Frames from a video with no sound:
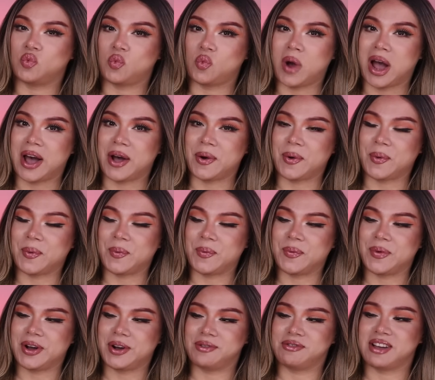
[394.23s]
Wow.
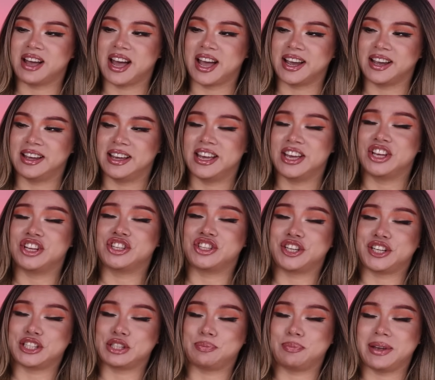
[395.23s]
Okay.
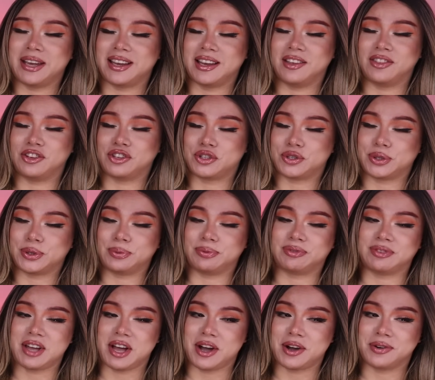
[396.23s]
She's speaking the truth,
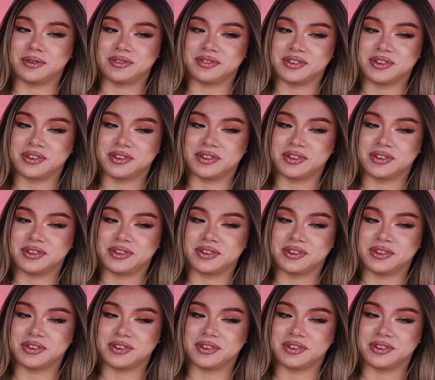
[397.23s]
though.